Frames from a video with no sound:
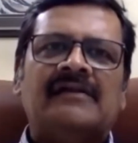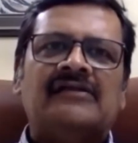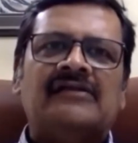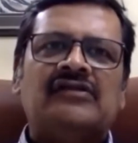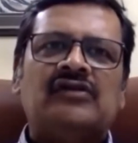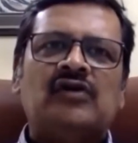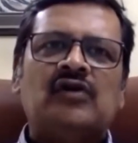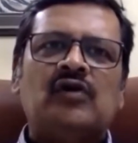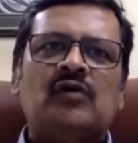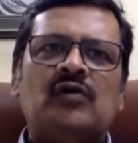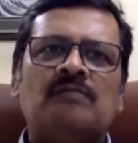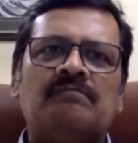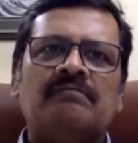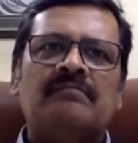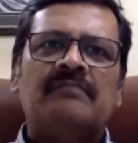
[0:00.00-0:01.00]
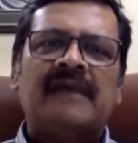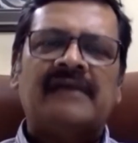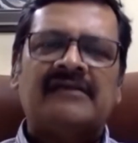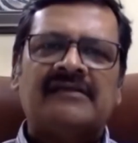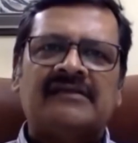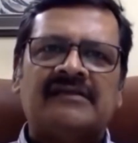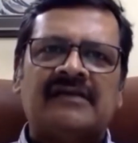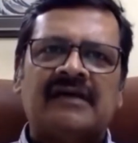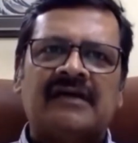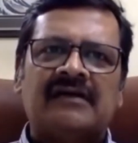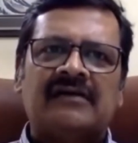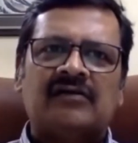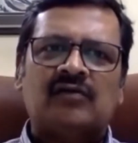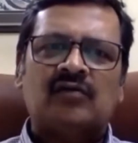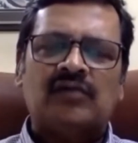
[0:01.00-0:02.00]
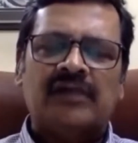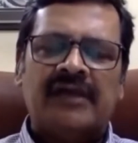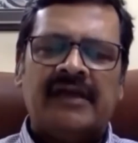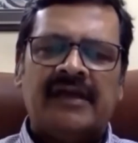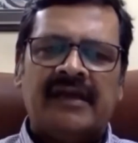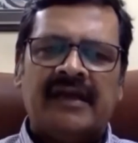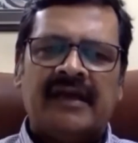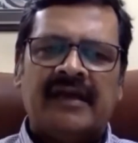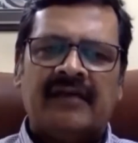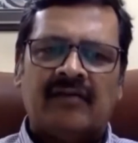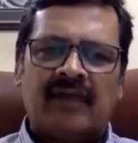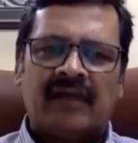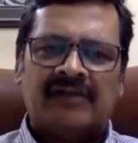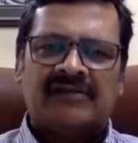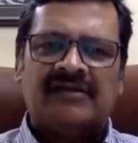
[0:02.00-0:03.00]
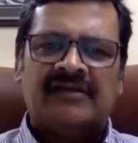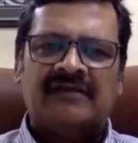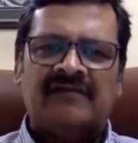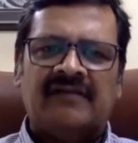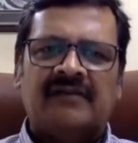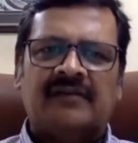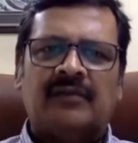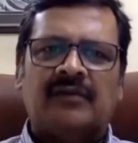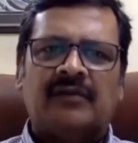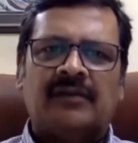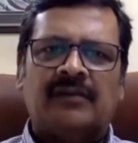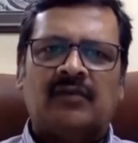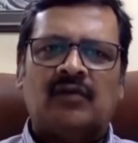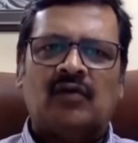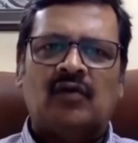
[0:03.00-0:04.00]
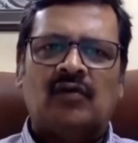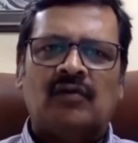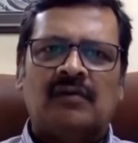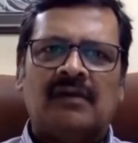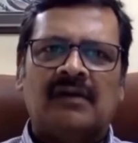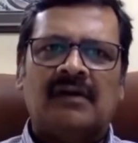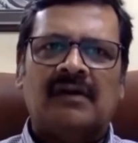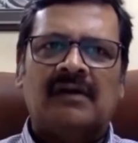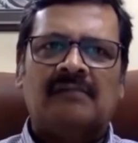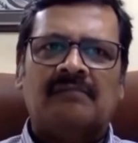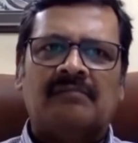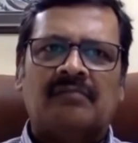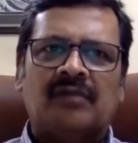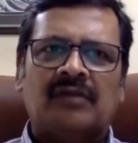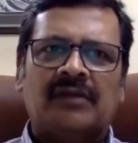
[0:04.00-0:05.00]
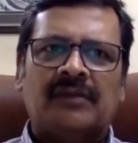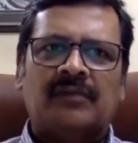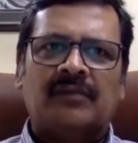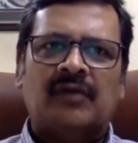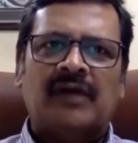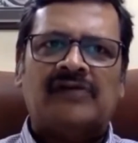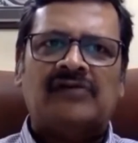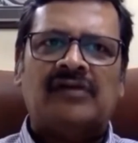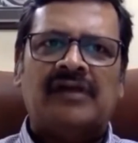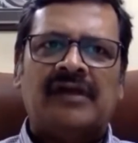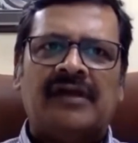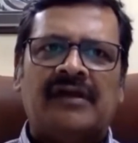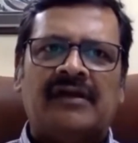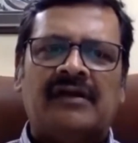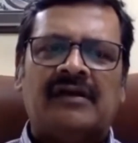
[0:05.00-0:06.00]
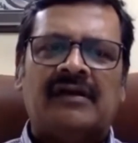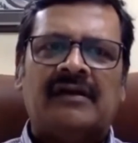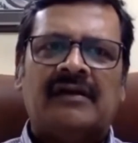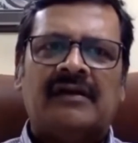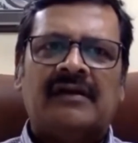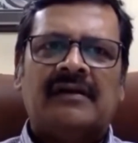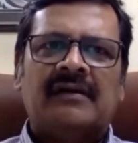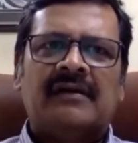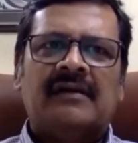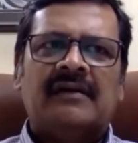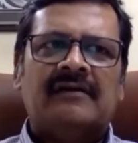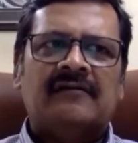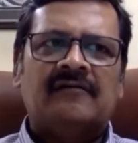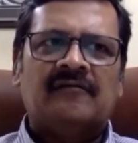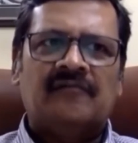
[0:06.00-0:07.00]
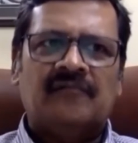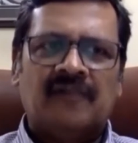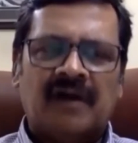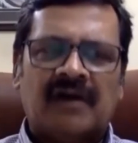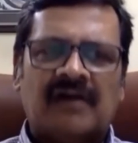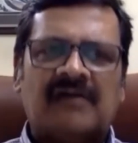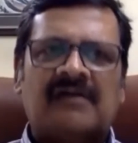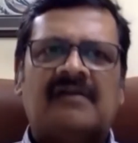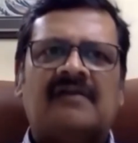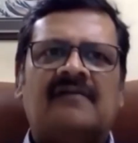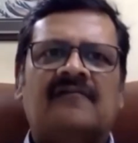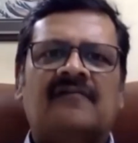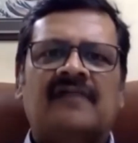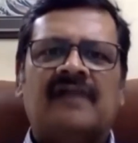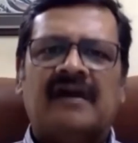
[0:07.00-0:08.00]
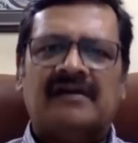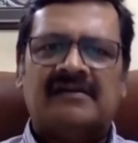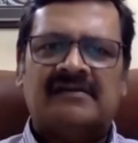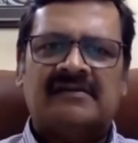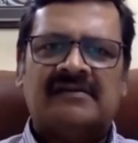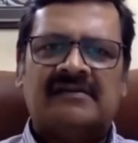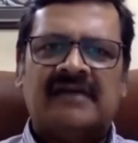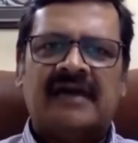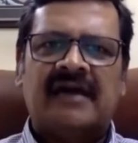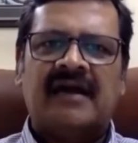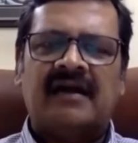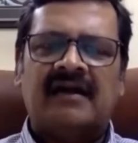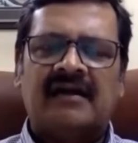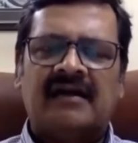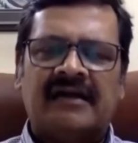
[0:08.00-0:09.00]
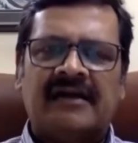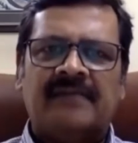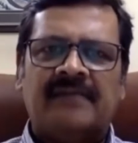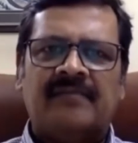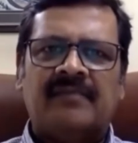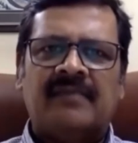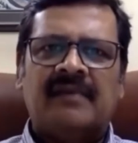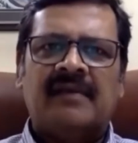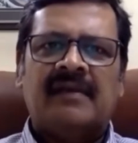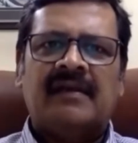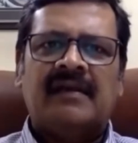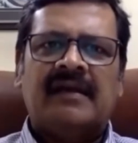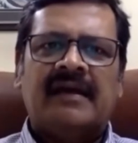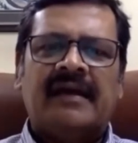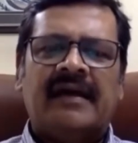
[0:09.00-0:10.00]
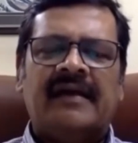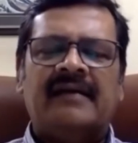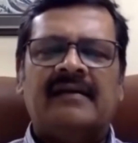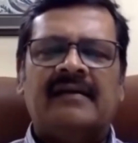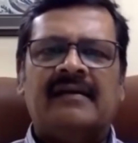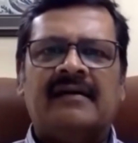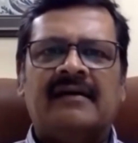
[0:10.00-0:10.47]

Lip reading: So, yes, through the introduction with Pradipto actually worked with us and our team, and